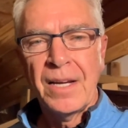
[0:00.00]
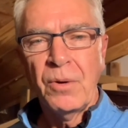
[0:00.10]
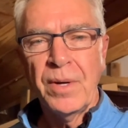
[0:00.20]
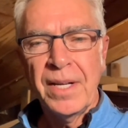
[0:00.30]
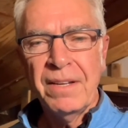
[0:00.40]

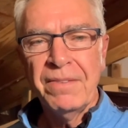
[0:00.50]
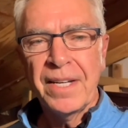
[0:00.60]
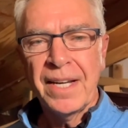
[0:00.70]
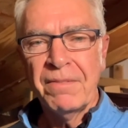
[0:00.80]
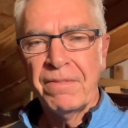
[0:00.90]
We live
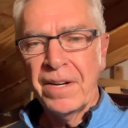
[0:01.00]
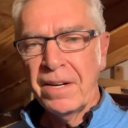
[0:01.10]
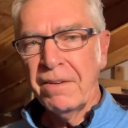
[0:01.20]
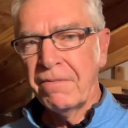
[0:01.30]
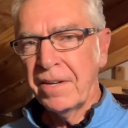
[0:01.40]
in a
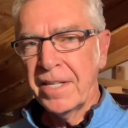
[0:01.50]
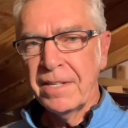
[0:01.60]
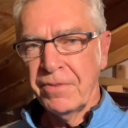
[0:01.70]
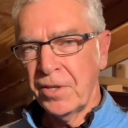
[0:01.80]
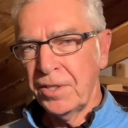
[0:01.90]
very, very
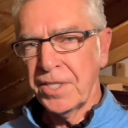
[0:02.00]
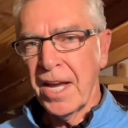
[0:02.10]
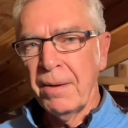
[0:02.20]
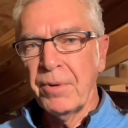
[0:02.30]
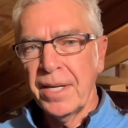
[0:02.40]
difficult
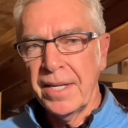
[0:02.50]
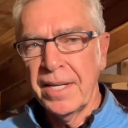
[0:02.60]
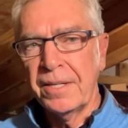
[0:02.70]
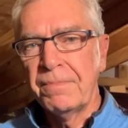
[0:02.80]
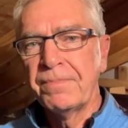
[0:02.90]
time
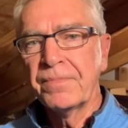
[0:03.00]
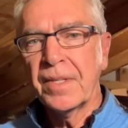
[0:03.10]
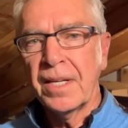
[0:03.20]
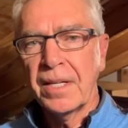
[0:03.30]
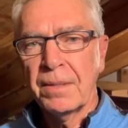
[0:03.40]
now.
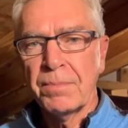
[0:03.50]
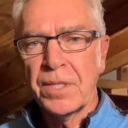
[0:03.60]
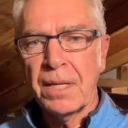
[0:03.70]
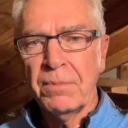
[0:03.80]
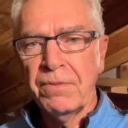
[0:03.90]

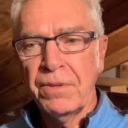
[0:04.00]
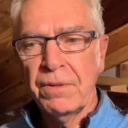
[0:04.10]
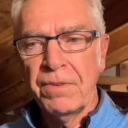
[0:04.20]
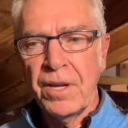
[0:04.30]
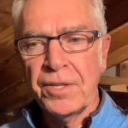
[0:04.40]
Some of you
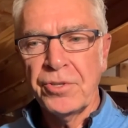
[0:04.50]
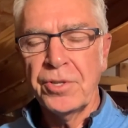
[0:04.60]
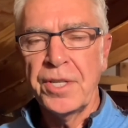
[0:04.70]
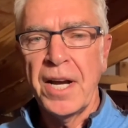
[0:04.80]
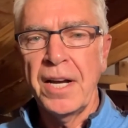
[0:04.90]
have lost
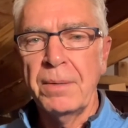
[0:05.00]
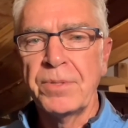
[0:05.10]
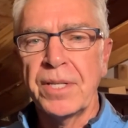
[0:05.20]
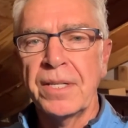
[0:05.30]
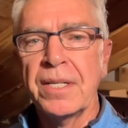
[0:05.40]
your
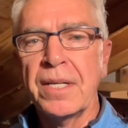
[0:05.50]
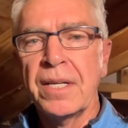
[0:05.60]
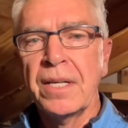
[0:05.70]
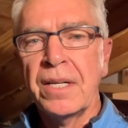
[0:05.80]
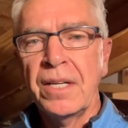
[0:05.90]
jobs, and
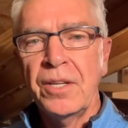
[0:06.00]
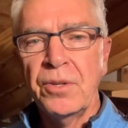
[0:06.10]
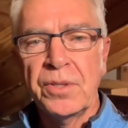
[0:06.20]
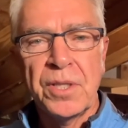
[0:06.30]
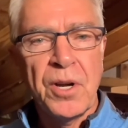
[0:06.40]

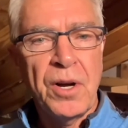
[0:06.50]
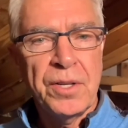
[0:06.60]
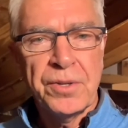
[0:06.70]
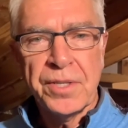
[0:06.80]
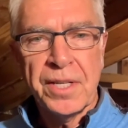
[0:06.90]
you could
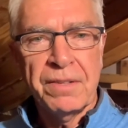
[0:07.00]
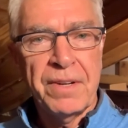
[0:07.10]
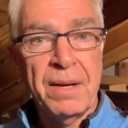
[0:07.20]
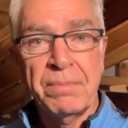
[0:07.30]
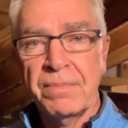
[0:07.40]
call yourself,
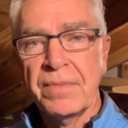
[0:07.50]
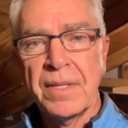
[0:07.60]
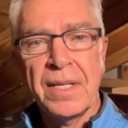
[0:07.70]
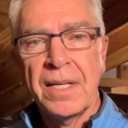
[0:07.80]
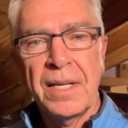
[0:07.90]
"I'm
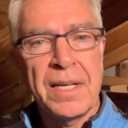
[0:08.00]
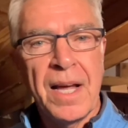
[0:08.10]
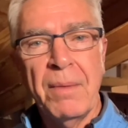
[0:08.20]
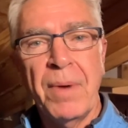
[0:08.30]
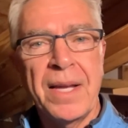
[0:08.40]

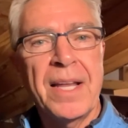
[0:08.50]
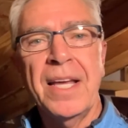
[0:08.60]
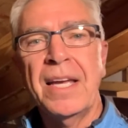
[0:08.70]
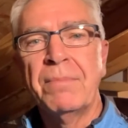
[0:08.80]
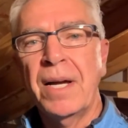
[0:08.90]
not my name.